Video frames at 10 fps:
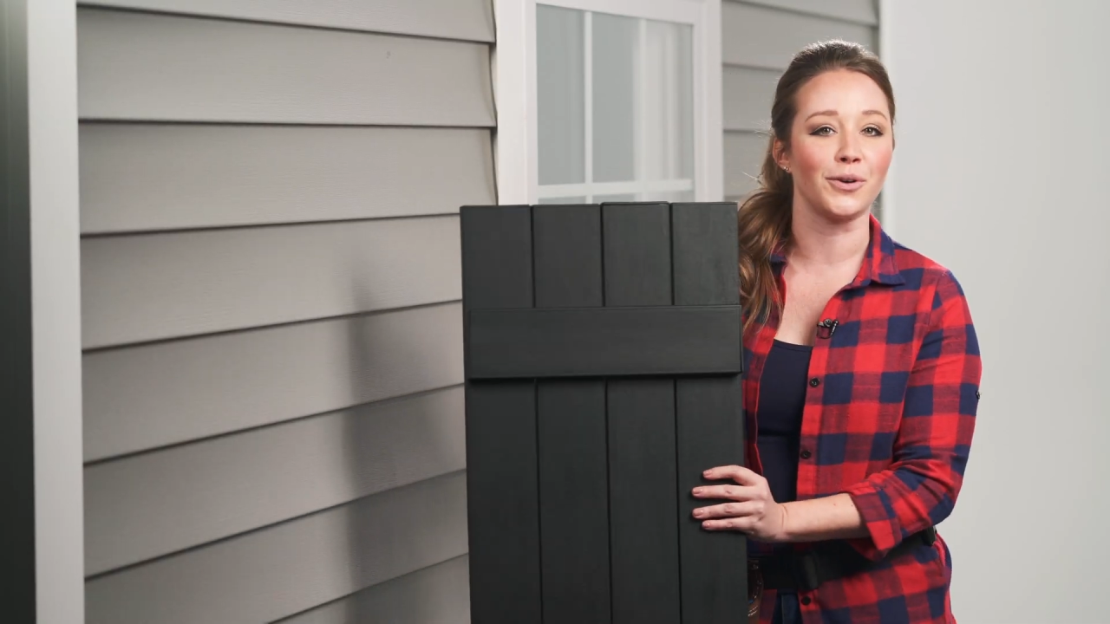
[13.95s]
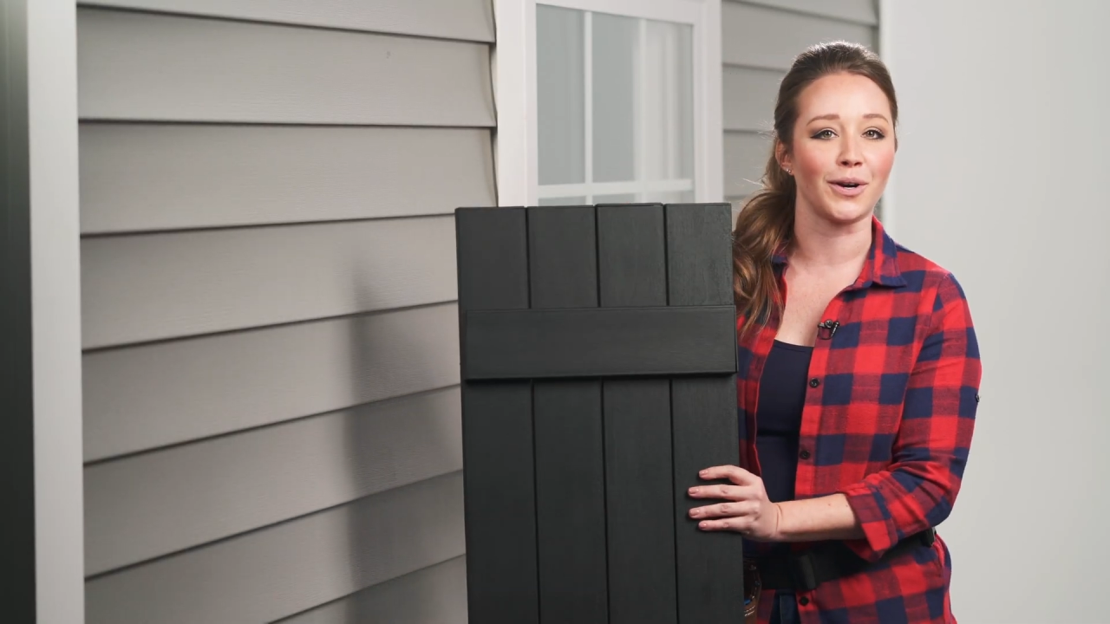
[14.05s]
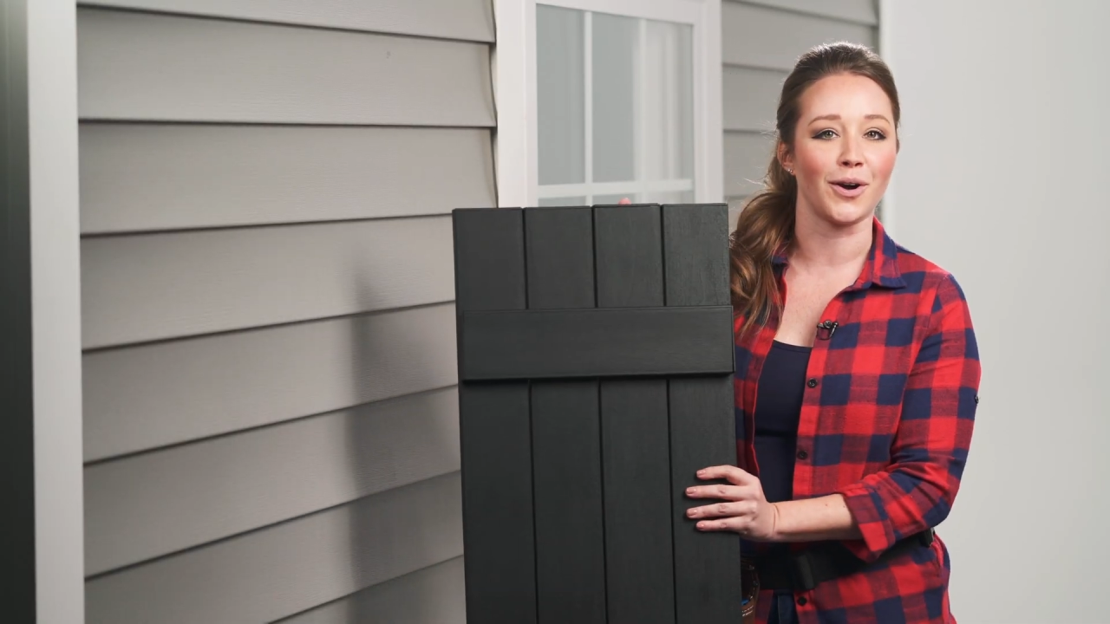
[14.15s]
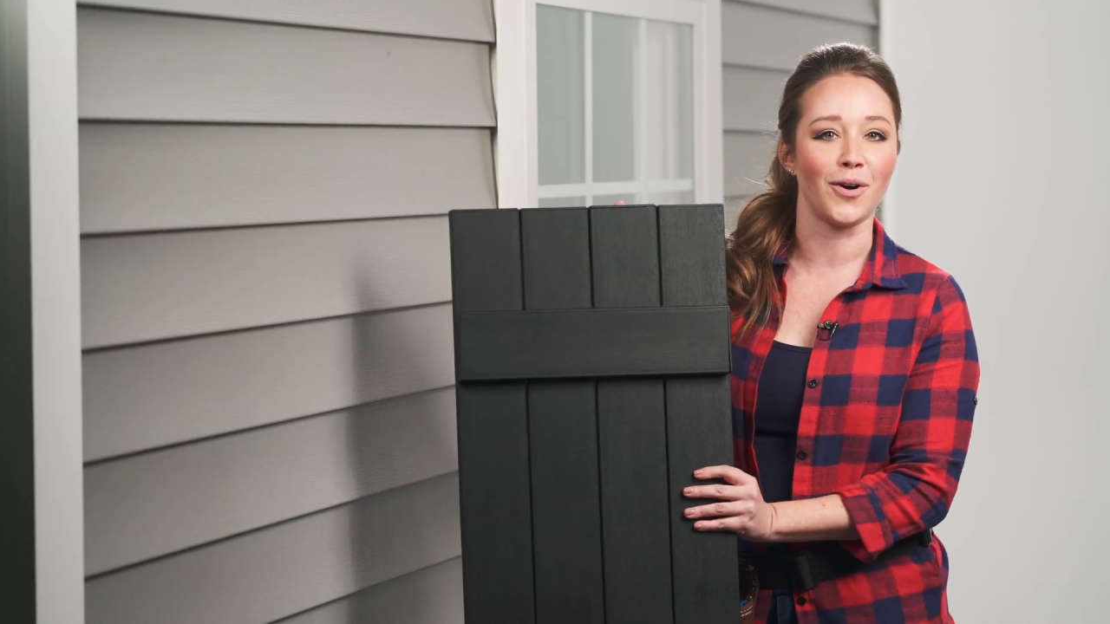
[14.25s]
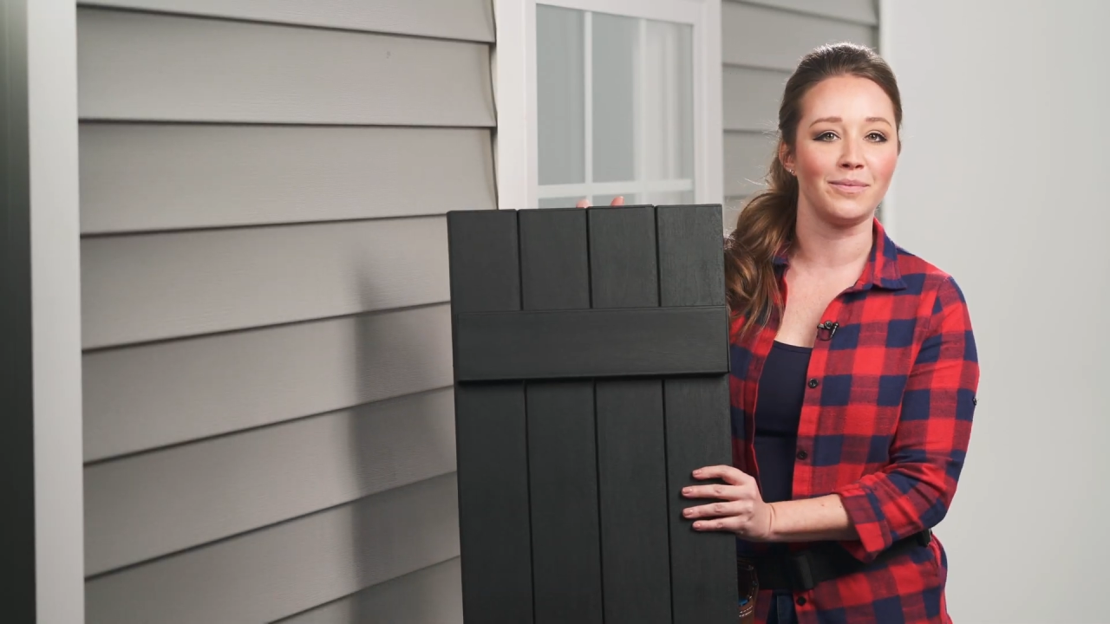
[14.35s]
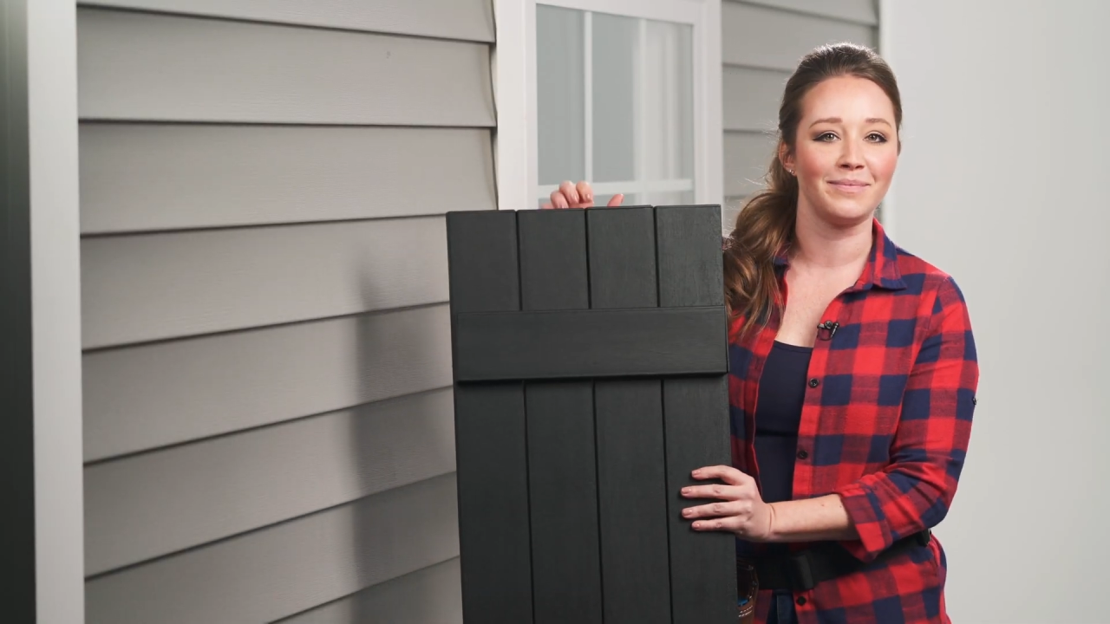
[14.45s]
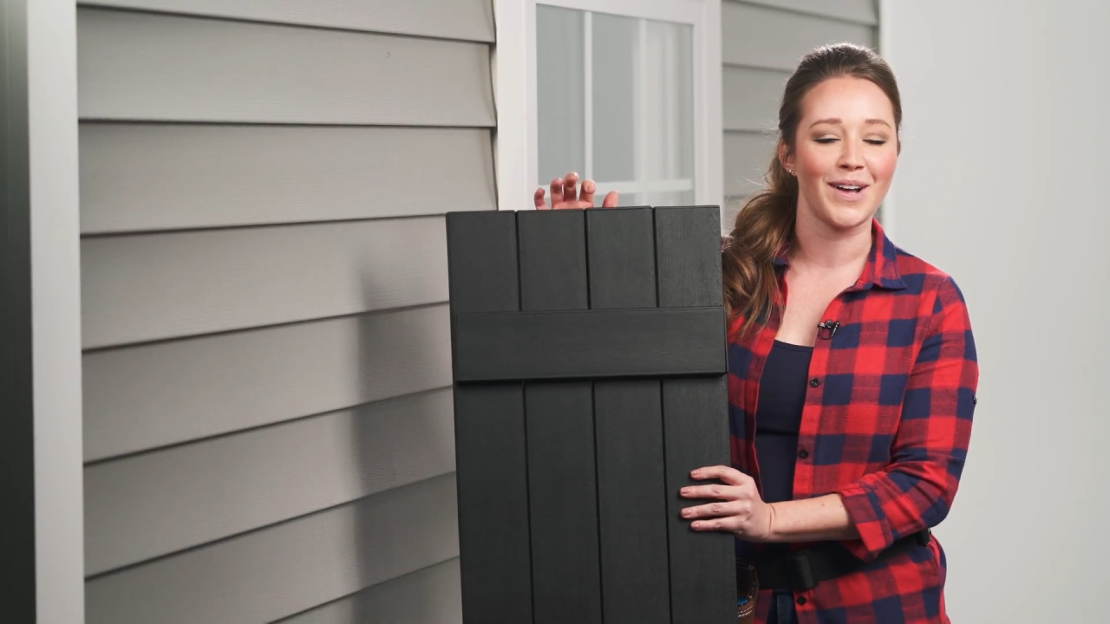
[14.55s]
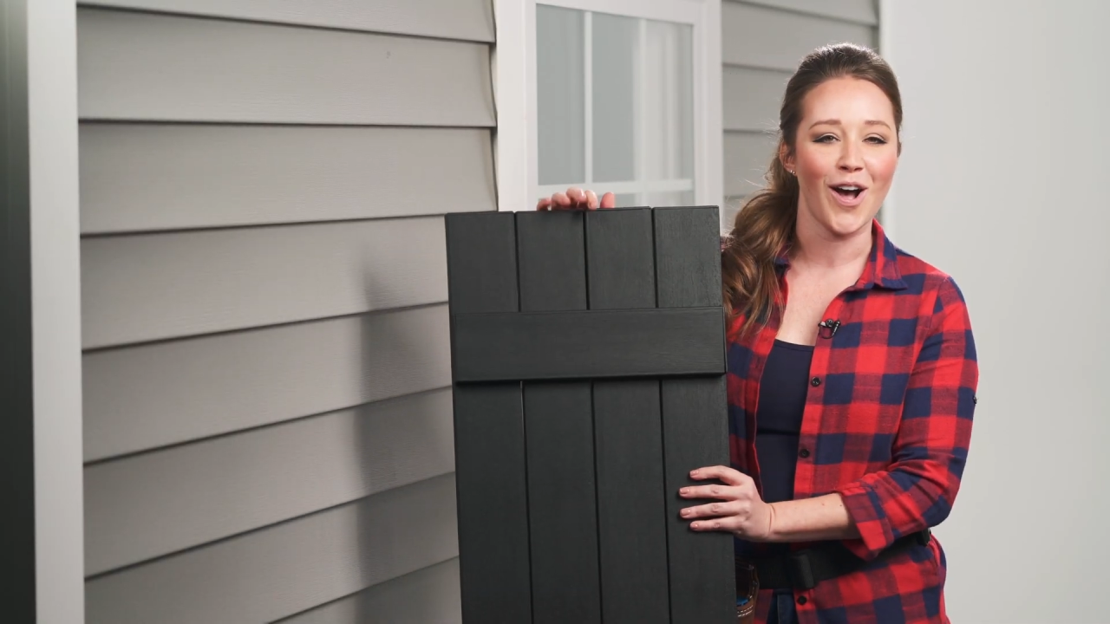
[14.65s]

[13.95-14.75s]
your home.